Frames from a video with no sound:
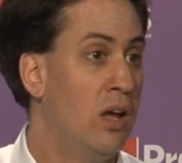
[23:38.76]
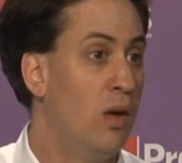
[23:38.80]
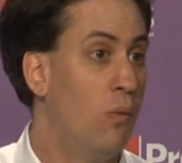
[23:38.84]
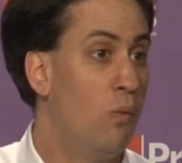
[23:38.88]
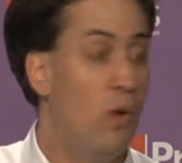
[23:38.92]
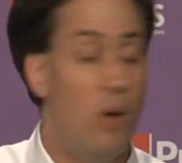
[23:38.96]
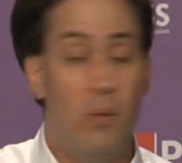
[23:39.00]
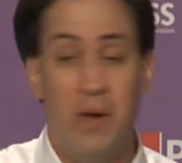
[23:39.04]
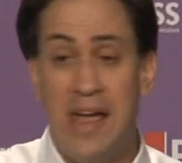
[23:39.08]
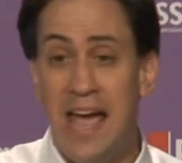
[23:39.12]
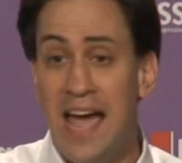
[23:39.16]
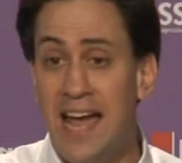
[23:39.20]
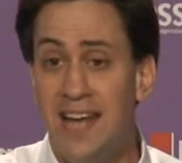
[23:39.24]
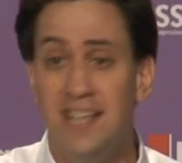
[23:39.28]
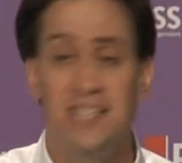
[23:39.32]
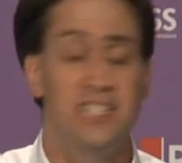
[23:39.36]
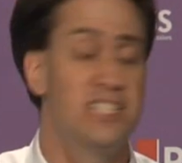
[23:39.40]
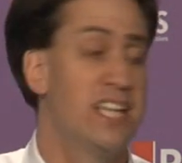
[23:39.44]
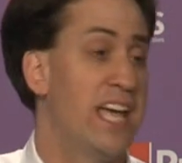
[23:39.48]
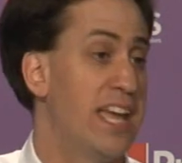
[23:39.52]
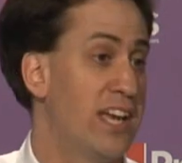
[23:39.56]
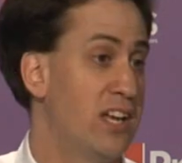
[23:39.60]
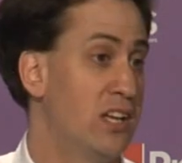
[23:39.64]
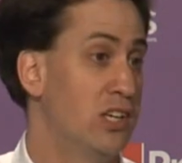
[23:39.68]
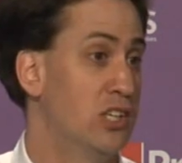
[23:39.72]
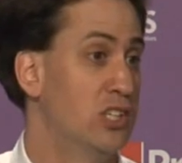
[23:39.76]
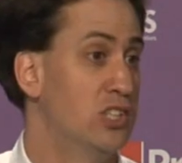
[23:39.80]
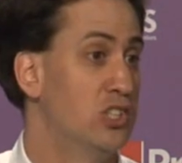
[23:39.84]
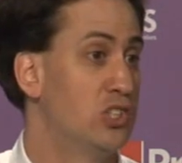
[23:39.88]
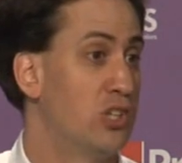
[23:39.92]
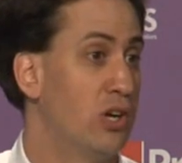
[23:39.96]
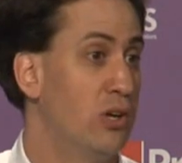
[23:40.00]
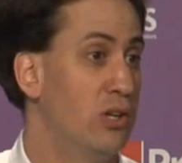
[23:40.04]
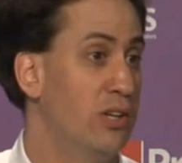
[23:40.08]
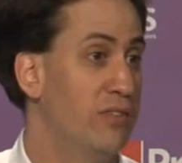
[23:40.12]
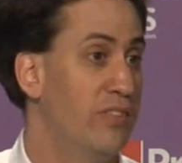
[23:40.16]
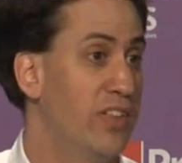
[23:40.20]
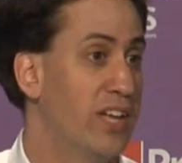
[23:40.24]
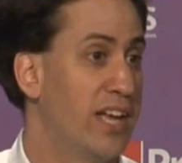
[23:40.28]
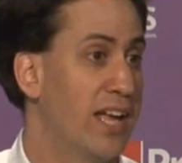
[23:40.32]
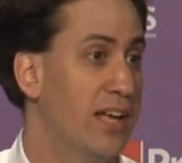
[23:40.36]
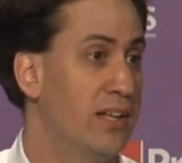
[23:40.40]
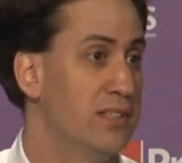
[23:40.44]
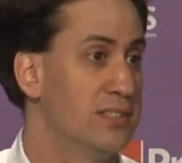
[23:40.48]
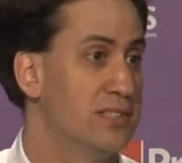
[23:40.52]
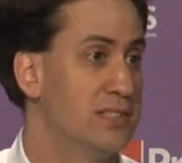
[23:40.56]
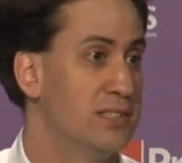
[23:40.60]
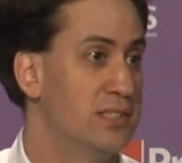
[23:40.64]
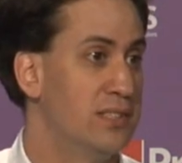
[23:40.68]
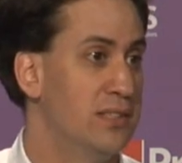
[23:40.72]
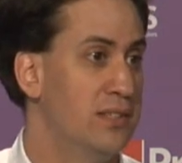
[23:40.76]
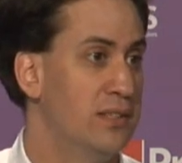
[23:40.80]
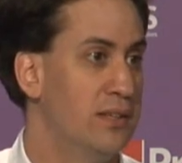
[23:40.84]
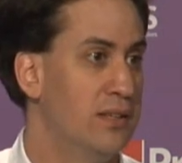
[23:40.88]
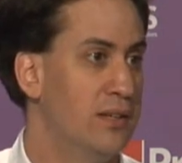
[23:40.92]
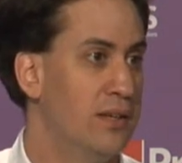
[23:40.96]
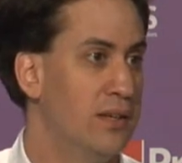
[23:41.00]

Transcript: where we hadn't taken control of the council.